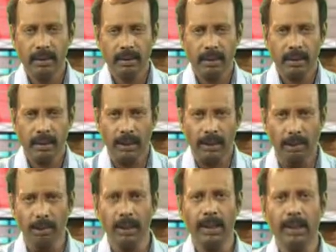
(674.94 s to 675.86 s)
the
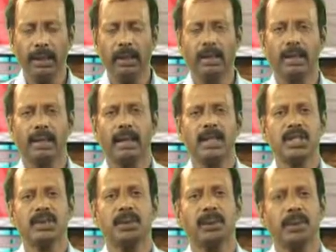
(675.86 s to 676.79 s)
immediate
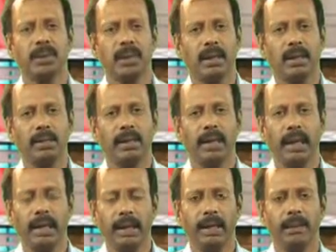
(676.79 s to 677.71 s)
transport of
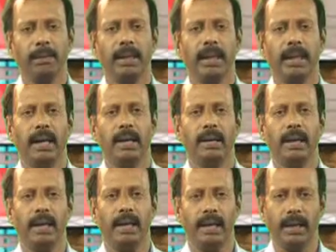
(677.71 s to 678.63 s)
ATP and
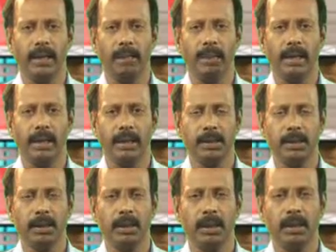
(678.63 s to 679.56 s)

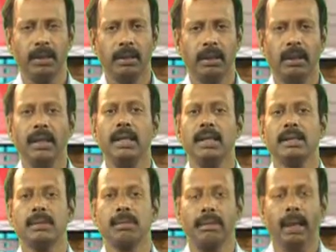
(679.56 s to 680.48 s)
NADPH.
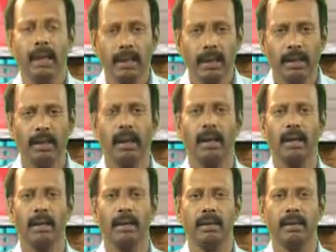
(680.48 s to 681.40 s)
These matter a
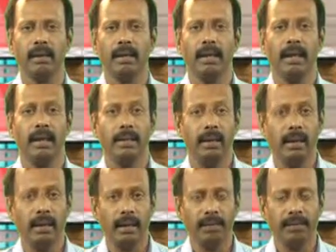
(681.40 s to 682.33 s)
lot and
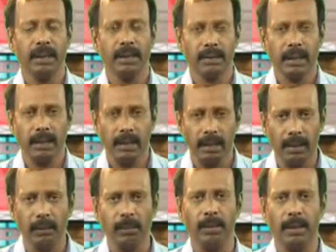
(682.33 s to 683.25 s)
they affect and
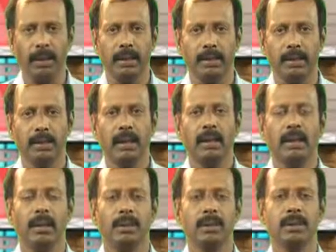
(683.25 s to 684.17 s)
influence
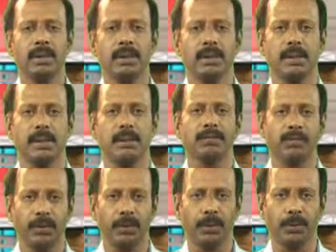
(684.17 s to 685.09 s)
the process of
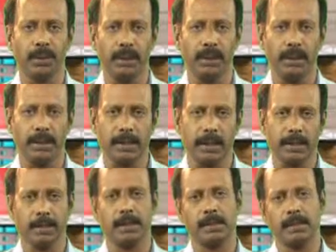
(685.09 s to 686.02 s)

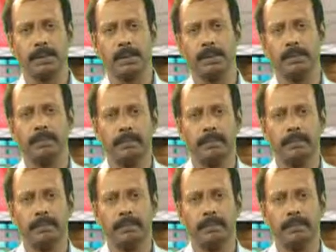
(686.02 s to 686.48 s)
photosynthesis.